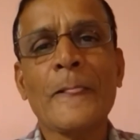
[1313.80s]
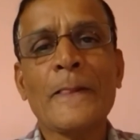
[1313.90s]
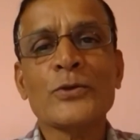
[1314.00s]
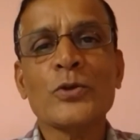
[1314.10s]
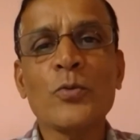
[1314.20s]

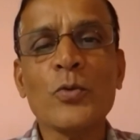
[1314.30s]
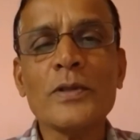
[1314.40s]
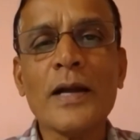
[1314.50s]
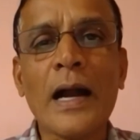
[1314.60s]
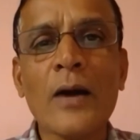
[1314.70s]
So
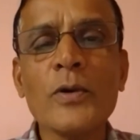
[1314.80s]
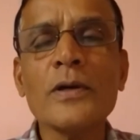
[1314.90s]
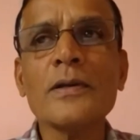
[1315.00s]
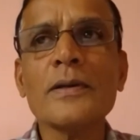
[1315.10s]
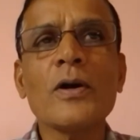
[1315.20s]

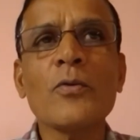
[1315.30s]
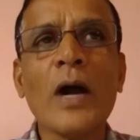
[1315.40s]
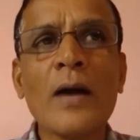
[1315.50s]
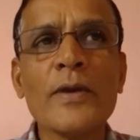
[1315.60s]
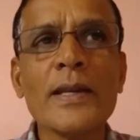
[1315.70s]
our
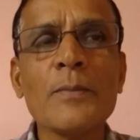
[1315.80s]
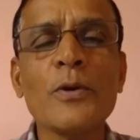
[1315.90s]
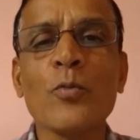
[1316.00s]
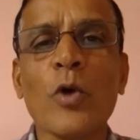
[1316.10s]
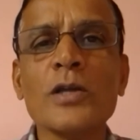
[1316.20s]
available
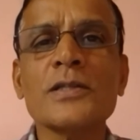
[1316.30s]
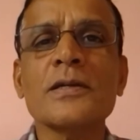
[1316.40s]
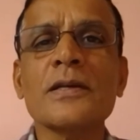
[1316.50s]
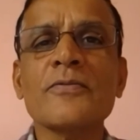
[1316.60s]
water,